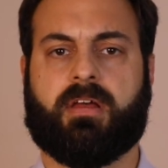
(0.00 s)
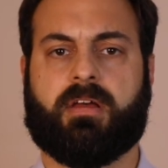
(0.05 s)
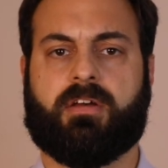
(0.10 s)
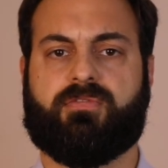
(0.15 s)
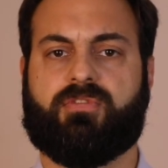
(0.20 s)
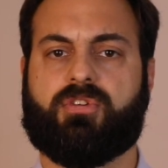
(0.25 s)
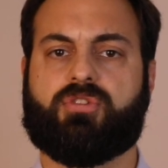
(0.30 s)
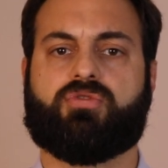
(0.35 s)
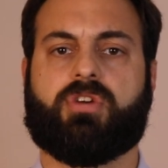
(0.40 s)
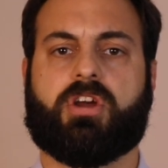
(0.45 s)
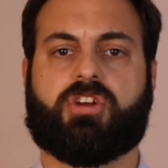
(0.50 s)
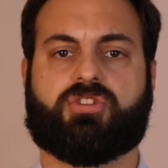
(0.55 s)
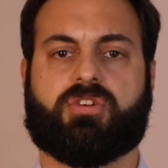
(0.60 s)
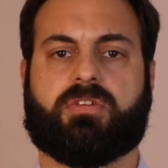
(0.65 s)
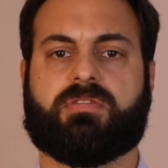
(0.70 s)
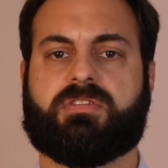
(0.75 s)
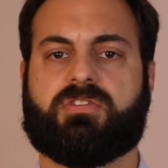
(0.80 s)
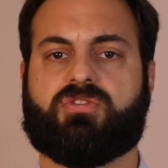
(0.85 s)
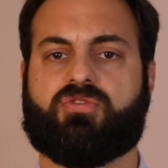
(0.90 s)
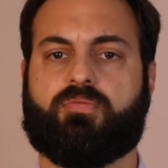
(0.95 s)

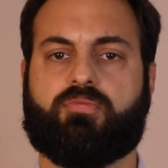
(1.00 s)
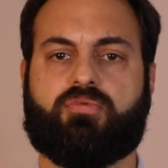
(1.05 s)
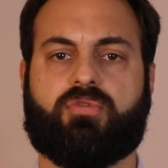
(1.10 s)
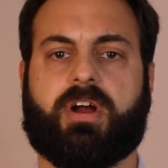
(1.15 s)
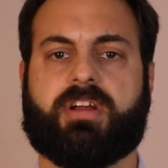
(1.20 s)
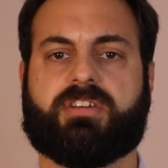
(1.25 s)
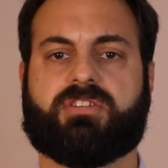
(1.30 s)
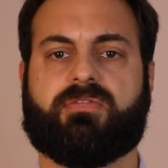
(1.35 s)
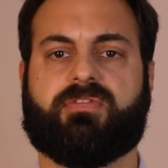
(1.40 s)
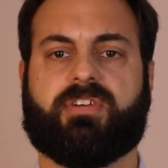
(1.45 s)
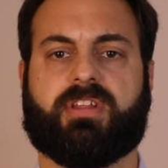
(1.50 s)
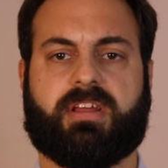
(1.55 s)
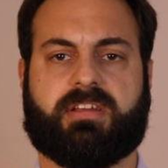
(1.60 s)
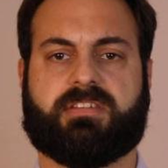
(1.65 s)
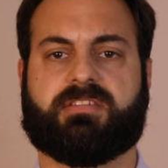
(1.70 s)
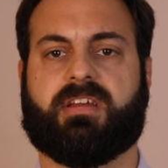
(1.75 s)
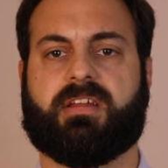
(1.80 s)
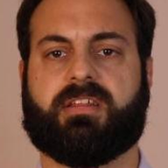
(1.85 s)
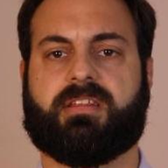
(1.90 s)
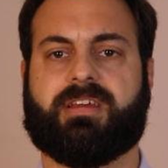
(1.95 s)
fluctuations in the price of an
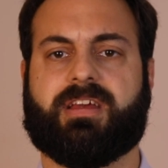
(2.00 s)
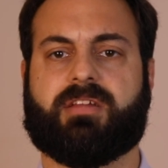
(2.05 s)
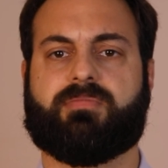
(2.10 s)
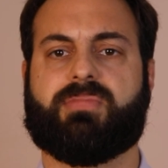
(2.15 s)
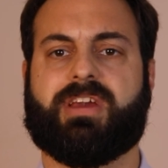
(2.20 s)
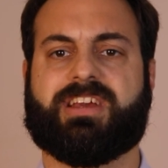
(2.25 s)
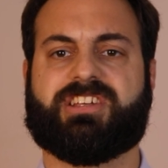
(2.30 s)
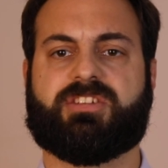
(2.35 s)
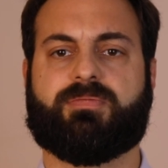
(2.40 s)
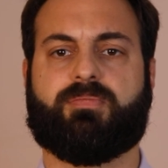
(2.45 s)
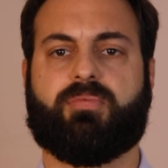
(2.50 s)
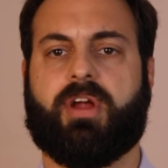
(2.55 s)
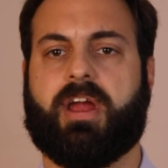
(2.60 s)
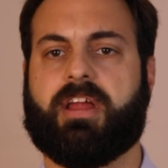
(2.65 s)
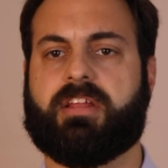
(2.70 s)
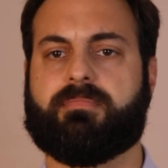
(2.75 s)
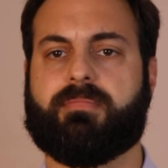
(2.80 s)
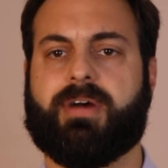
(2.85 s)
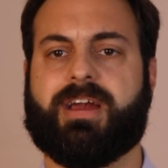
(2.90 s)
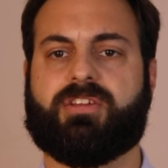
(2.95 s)
asset can be
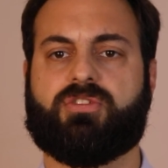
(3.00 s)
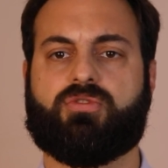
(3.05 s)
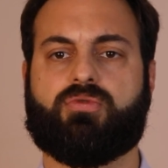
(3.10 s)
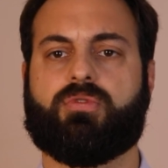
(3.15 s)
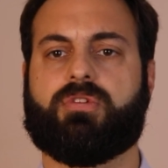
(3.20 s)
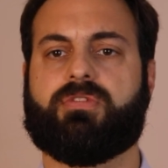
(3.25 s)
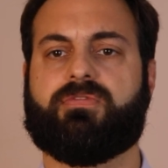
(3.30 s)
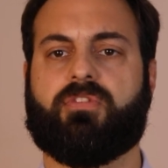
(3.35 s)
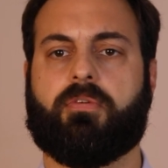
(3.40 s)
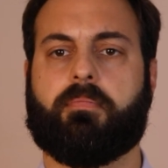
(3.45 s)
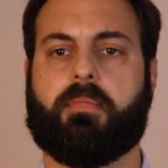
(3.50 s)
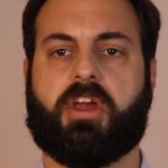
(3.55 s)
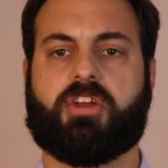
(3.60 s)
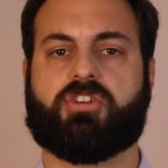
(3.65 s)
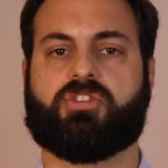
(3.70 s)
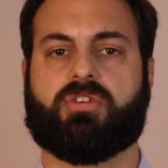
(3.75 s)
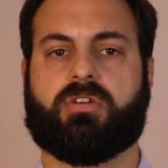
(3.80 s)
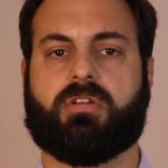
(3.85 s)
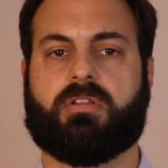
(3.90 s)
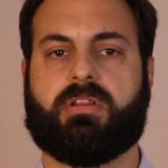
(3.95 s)
explained by new
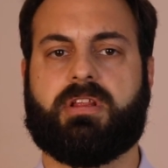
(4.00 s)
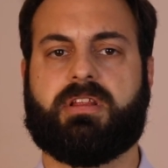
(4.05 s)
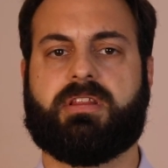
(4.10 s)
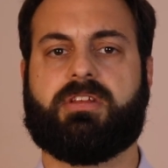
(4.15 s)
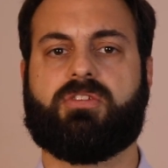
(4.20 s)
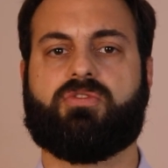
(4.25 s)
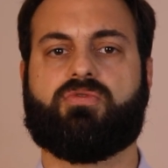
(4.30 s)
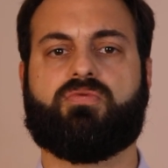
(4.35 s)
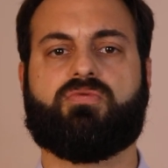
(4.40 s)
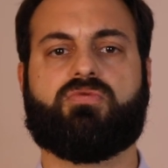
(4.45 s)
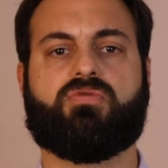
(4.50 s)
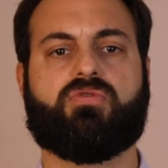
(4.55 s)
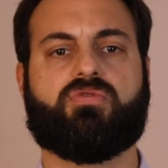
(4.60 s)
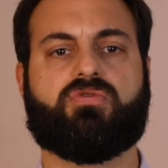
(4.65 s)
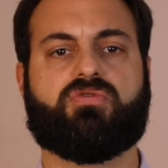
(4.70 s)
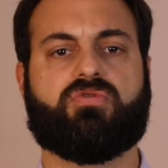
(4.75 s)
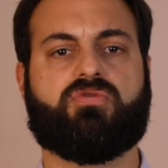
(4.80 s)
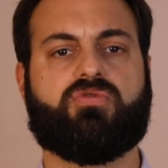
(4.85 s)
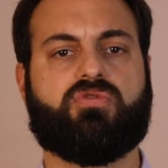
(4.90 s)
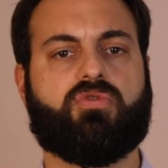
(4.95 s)
information leading
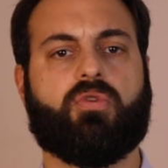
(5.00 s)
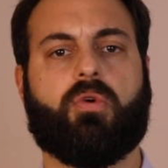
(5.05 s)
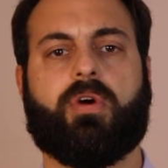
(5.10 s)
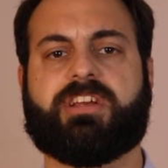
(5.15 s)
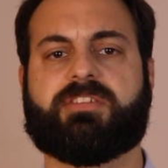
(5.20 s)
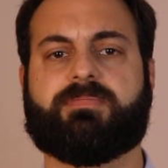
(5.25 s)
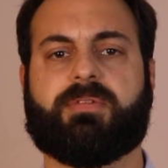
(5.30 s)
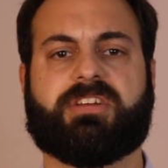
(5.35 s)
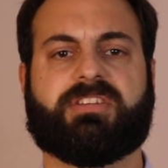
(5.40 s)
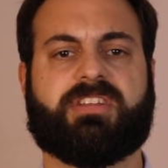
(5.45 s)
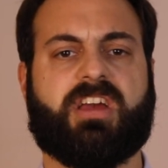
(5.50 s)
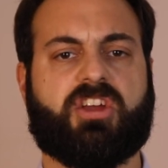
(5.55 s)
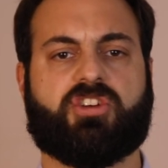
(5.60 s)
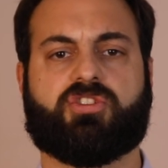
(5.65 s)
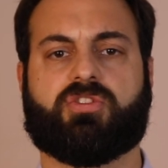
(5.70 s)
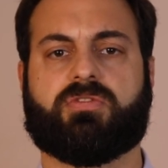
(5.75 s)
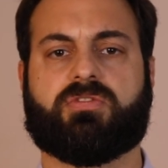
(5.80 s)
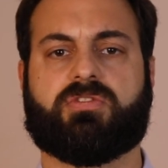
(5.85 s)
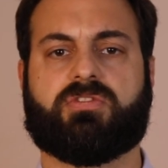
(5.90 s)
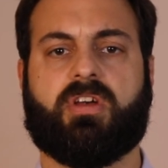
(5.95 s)
to new
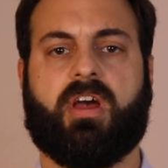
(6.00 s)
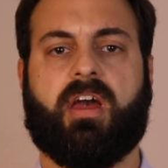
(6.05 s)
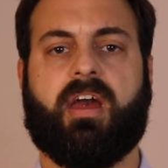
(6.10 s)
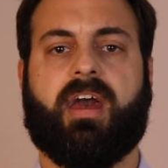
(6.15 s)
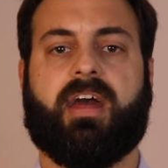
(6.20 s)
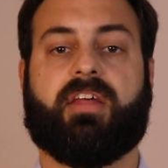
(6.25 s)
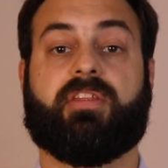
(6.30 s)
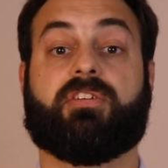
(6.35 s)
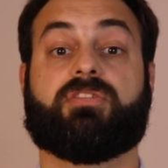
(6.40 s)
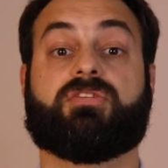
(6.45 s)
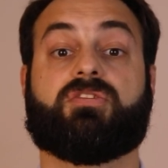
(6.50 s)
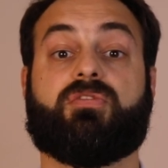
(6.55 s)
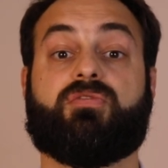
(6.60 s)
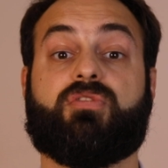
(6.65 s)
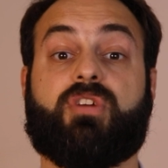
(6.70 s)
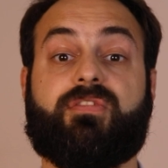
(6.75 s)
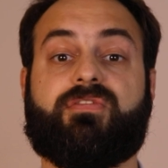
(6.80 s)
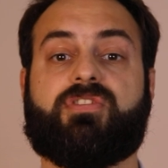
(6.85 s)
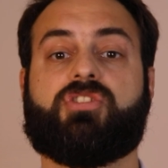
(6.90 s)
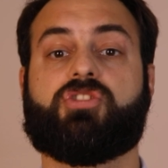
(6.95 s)
expectations and thus a
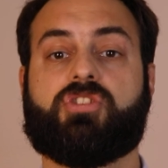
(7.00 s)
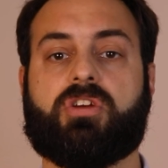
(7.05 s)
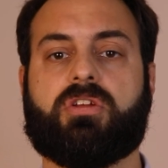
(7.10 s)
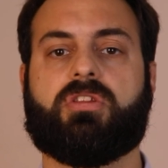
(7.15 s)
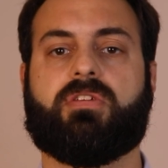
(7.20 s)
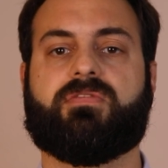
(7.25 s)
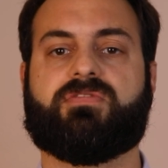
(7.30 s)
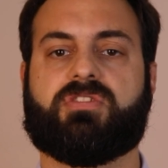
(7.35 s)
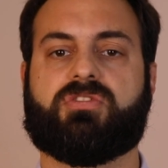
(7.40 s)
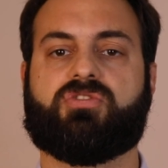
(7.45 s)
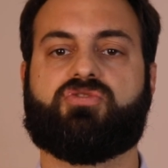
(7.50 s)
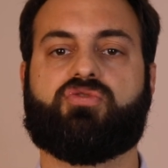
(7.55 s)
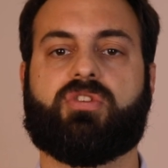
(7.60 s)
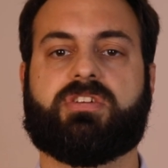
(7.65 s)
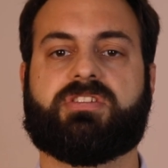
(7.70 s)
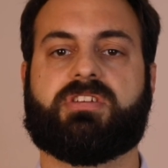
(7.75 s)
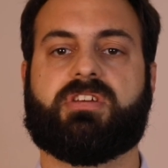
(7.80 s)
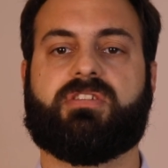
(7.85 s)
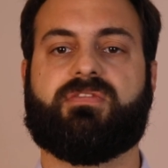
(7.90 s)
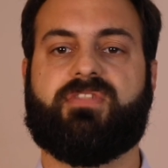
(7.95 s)
revision of the
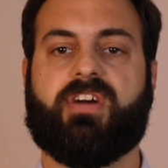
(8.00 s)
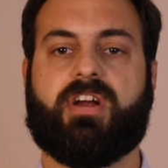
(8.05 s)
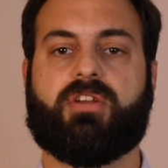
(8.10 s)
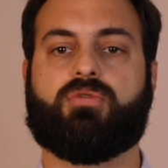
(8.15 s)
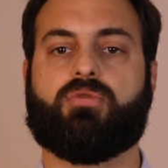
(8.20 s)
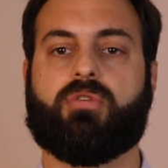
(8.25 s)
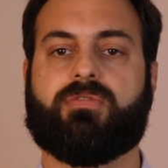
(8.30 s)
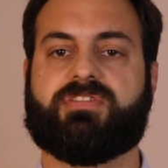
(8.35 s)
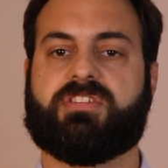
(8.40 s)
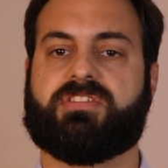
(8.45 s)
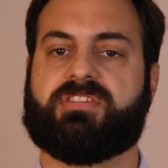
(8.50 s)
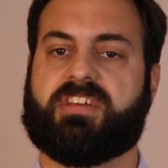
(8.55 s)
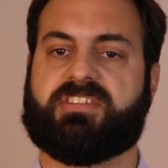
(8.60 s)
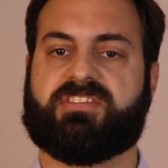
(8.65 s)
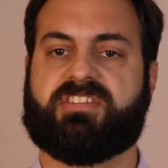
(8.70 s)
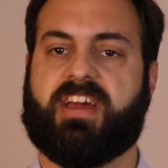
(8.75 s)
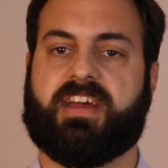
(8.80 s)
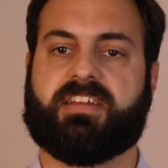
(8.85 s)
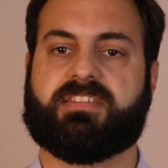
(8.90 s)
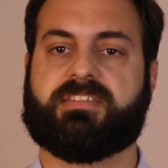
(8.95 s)
interesting value of this
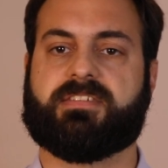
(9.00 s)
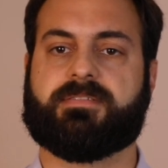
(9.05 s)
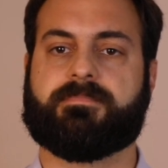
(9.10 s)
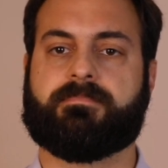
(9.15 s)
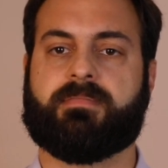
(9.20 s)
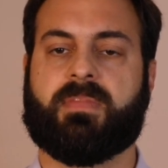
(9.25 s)
asset.